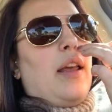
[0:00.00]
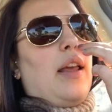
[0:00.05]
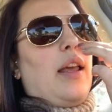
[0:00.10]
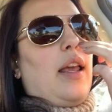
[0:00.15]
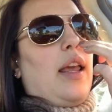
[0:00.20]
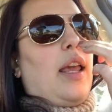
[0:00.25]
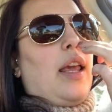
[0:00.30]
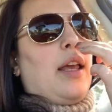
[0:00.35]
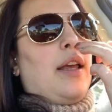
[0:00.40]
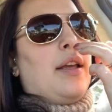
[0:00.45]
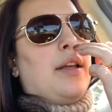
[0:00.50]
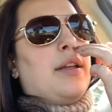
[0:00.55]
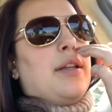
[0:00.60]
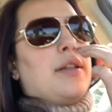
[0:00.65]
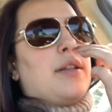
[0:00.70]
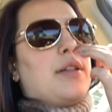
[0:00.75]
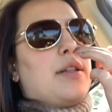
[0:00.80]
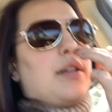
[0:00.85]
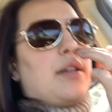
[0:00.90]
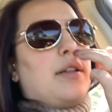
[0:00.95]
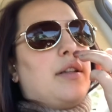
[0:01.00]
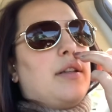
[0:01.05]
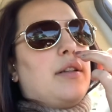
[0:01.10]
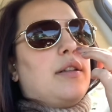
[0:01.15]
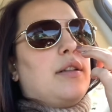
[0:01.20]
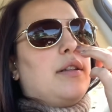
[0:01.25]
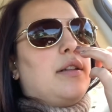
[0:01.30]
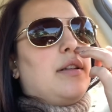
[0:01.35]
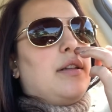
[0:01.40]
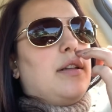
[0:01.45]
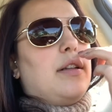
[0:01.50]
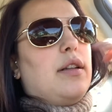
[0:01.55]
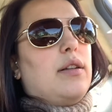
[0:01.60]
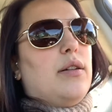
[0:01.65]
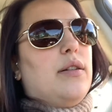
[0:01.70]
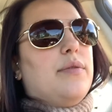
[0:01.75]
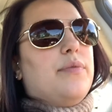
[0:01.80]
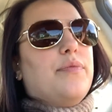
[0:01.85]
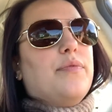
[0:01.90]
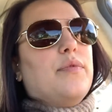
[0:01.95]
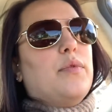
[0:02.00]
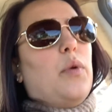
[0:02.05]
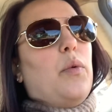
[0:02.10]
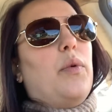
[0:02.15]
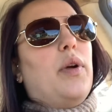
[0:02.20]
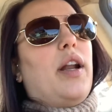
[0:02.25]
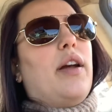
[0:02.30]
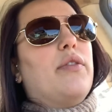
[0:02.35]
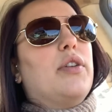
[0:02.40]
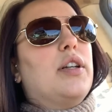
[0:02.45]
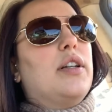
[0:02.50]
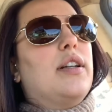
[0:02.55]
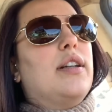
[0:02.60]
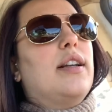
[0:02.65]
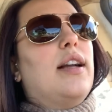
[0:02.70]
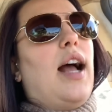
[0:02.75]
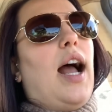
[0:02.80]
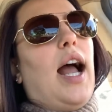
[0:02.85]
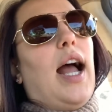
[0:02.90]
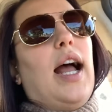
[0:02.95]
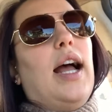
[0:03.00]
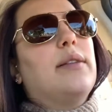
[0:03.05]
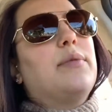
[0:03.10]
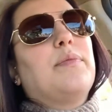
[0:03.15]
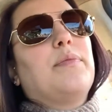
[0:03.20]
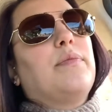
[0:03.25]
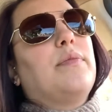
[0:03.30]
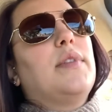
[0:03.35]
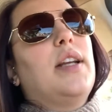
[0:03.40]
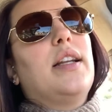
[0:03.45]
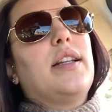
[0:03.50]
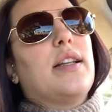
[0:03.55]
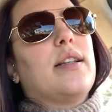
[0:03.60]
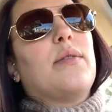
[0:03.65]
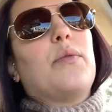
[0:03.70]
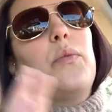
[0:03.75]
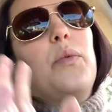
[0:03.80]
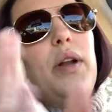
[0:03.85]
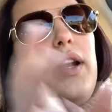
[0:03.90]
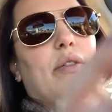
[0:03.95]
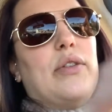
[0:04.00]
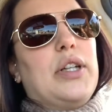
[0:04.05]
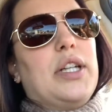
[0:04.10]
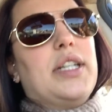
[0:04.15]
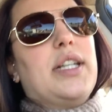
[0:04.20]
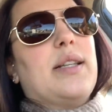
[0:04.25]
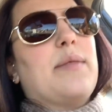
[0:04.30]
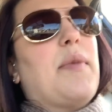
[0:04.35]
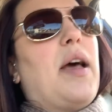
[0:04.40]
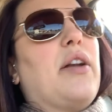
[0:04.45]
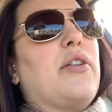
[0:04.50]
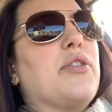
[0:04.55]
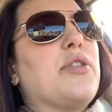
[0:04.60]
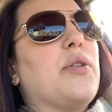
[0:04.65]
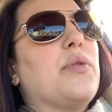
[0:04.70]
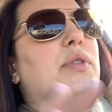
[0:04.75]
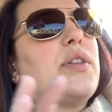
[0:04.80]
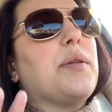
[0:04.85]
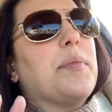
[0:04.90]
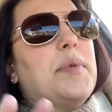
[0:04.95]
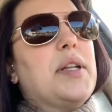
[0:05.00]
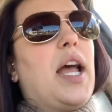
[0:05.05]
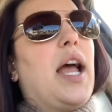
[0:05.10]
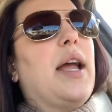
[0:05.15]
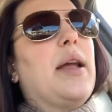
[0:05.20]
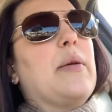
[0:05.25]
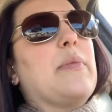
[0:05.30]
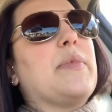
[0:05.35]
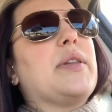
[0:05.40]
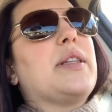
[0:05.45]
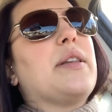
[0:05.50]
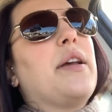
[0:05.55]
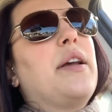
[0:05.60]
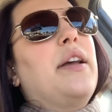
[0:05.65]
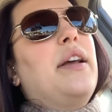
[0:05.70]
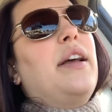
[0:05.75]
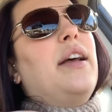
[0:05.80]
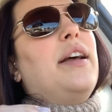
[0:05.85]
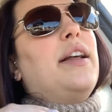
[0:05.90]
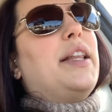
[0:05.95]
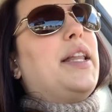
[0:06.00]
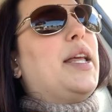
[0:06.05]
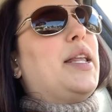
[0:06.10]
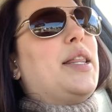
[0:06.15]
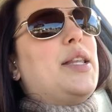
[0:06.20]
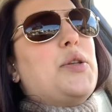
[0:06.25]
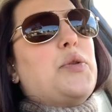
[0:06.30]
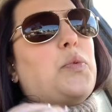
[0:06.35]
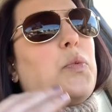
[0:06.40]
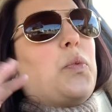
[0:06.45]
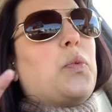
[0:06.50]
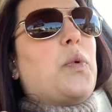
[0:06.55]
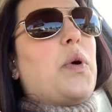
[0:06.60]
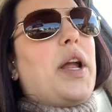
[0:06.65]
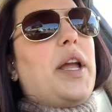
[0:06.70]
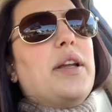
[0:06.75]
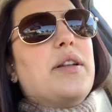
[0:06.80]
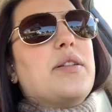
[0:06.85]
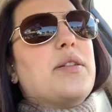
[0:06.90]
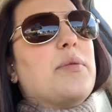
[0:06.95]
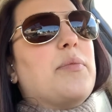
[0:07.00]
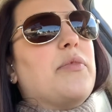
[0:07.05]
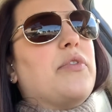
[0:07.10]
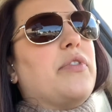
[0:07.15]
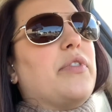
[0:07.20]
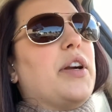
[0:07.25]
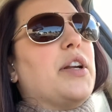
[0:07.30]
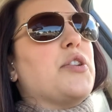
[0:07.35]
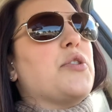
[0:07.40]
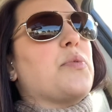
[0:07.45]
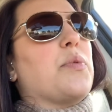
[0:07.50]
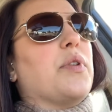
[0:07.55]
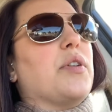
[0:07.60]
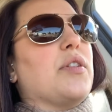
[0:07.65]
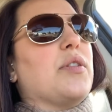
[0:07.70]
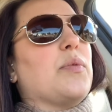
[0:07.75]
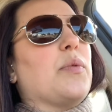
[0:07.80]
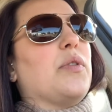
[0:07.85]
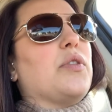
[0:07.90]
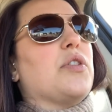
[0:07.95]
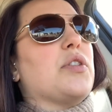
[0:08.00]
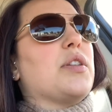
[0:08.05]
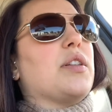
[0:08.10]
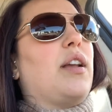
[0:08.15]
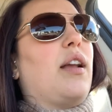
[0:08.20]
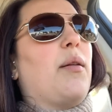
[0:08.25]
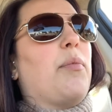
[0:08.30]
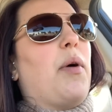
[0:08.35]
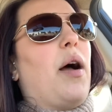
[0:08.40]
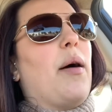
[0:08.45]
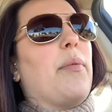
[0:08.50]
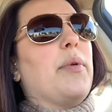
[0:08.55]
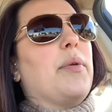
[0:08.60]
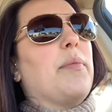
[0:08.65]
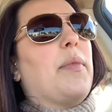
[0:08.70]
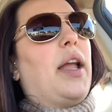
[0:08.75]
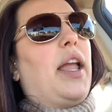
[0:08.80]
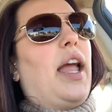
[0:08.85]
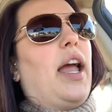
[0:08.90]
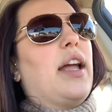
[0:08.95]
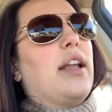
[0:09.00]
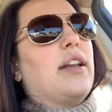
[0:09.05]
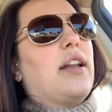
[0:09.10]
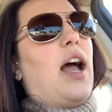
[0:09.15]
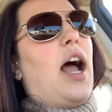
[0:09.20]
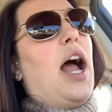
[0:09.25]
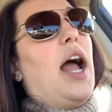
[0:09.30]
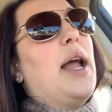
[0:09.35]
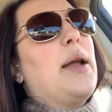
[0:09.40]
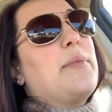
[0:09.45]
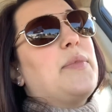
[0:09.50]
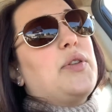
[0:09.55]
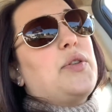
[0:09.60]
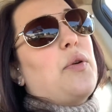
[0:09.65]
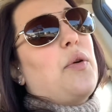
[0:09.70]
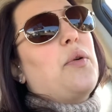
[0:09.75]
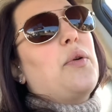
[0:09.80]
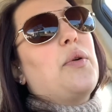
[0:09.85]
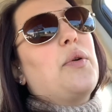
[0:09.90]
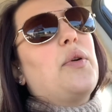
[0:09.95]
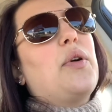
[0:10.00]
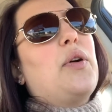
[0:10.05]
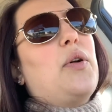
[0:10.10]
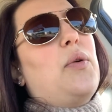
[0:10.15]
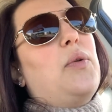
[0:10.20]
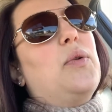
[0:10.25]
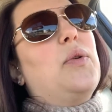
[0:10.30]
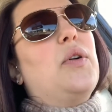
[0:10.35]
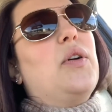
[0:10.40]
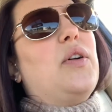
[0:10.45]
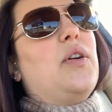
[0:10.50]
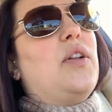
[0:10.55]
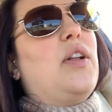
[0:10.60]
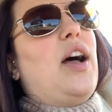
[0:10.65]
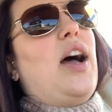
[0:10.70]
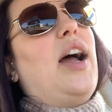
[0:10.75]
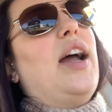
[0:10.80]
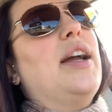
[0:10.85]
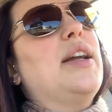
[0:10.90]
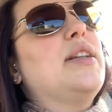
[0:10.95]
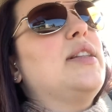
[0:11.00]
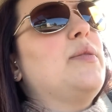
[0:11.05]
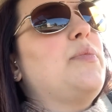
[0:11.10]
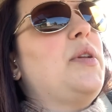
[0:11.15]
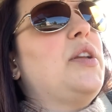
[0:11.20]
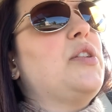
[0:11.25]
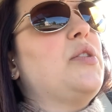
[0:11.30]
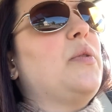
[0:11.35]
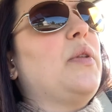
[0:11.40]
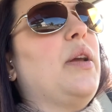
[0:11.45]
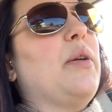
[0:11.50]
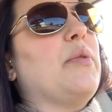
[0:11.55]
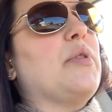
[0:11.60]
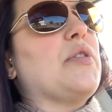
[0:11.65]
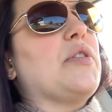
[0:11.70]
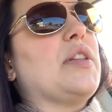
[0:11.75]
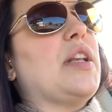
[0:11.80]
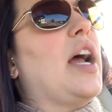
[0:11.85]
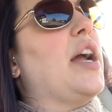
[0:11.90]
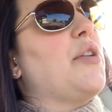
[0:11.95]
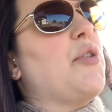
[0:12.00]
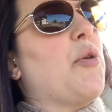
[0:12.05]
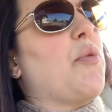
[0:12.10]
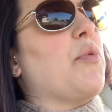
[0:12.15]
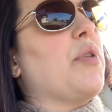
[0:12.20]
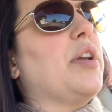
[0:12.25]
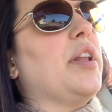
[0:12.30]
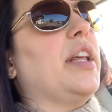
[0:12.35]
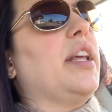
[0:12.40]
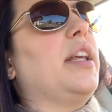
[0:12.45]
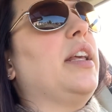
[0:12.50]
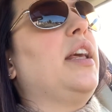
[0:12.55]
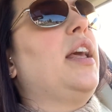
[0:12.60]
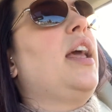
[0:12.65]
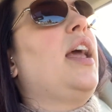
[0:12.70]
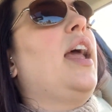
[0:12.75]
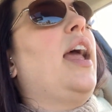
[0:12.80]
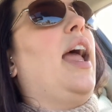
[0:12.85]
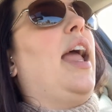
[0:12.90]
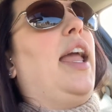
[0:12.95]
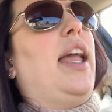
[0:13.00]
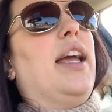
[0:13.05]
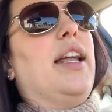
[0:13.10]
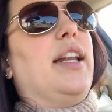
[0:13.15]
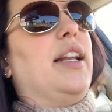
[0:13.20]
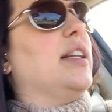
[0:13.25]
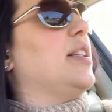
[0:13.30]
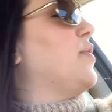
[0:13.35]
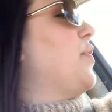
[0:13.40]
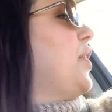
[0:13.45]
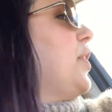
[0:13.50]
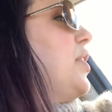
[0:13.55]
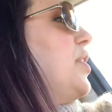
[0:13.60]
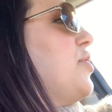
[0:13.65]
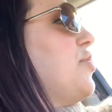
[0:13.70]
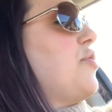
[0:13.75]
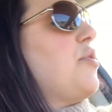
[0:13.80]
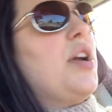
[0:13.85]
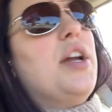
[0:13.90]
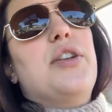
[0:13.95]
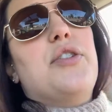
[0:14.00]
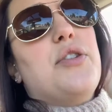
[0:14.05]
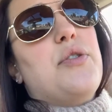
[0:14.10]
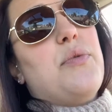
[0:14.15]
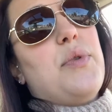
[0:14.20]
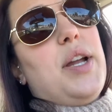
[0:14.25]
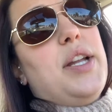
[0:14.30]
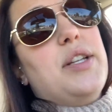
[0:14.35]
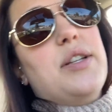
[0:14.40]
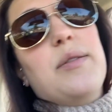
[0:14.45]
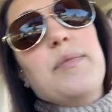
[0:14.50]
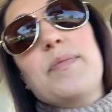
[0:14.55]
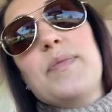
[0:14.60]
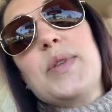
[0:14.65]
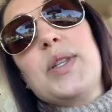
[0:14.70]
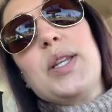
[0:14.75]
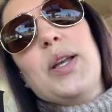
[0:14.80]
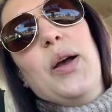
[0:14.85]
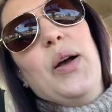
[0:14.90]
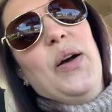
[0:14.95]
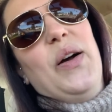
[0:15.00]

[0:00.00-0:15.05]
and whatever. It doesn't matter. So sometimes like these random French words will just like pop in my head. I'm so cool. I speak 2 languages. I don't really, and it's very strange and random. So